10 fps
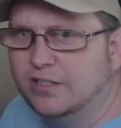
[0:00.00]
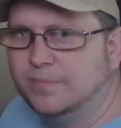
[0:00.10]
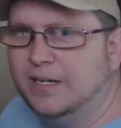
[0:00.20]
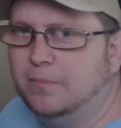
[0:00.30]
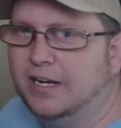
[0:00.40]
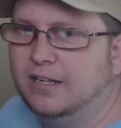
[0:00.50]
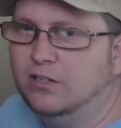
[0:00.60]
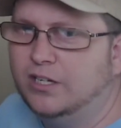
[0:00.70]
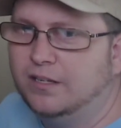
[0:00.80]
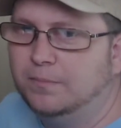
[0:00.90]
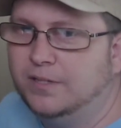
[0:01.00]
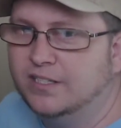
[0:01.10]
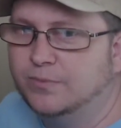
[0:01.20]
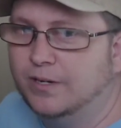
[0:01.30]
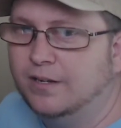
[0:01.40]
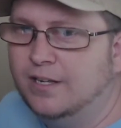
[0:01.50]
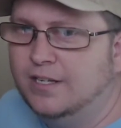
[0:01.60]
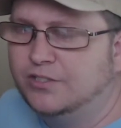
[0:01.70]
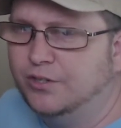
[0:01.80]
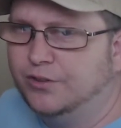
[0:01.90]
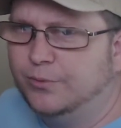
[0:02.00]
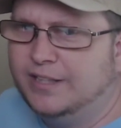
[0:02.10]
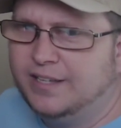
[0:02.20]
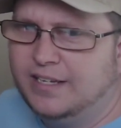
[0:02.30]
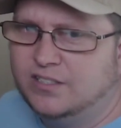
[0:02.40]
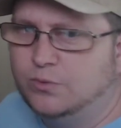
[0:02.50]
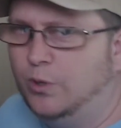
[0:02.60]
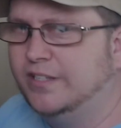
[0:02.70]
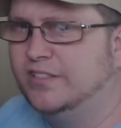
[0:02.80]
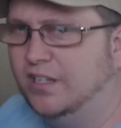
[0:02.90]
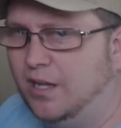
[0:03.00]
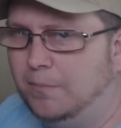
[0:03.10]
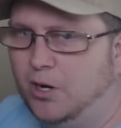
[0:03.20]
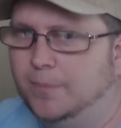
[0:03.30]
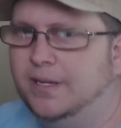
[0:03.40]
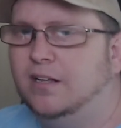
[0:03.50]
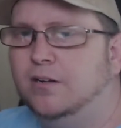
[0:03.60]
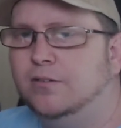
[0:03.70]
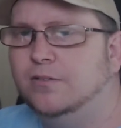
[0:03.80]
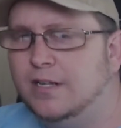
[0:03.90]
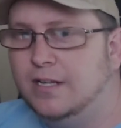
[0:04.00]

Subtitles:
spend the money, look at this one. So the 3 things is, 1's the lumbar pillow.